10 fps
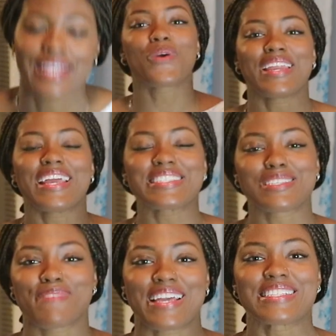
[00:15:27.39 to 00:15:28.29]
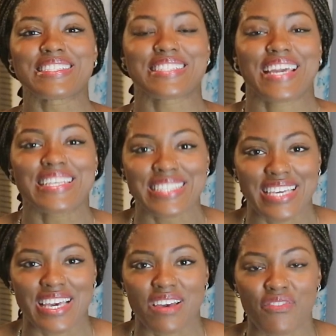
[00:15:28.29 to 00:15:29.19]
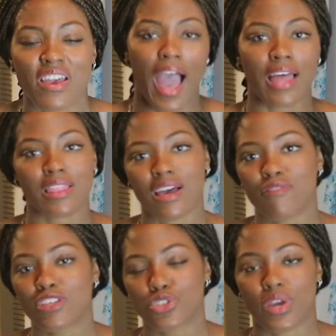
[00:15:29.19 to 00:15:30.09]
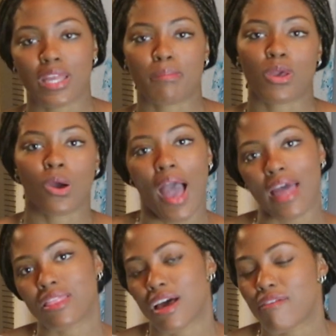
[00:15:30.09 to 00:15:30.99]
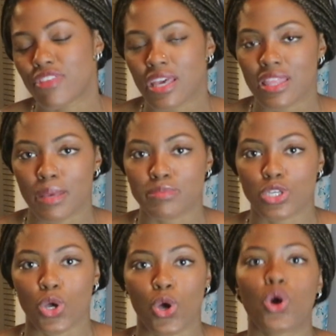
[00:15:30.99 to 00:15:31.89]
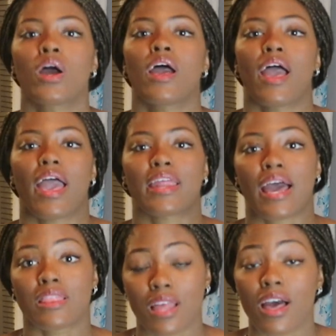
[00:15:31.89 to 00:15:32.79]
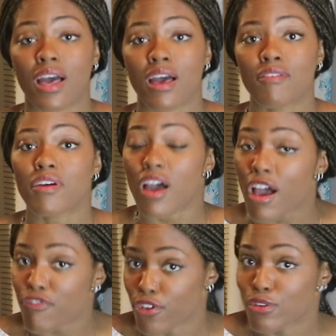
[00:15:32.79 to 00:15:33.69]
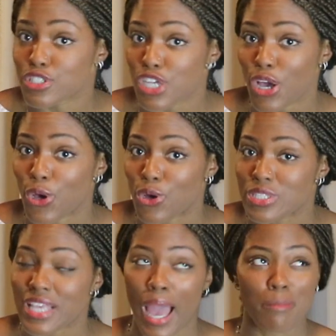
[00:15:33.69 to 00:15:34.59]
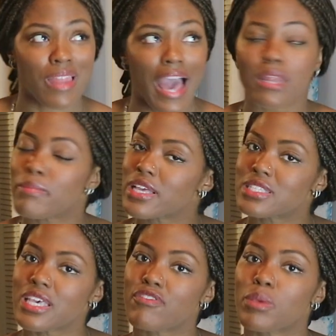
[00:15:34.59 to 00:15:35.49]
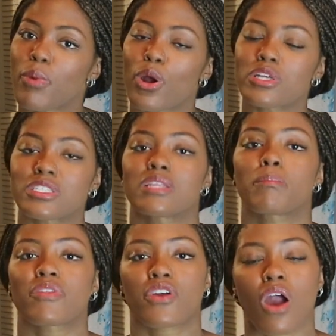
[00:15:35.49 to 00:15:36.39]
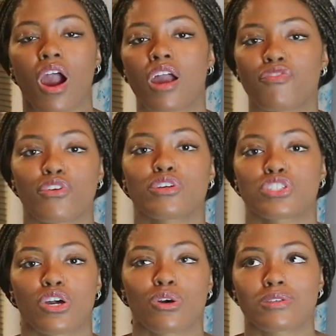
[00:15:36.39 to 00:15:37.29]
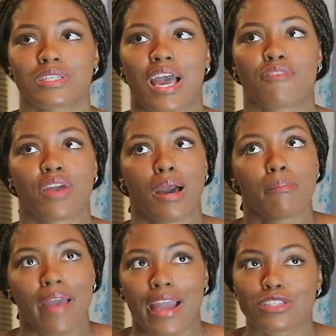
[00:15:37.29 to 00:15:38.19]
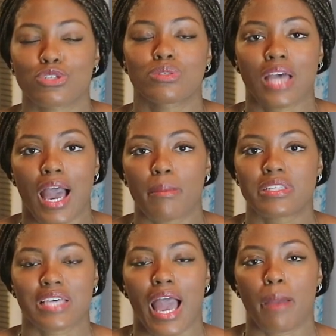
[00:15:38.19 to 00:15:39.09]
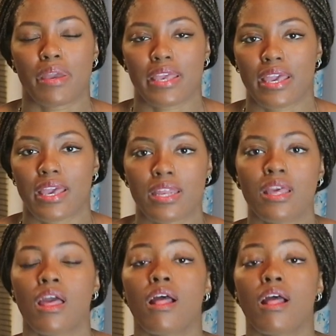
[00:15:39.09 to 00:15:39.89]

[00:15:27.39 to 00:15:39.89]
We need some incentive. I love the treadmill, I love the elliptical, and I love a few shows. I'm not a big TV person, but there are a few shows that I've come back to time and time again.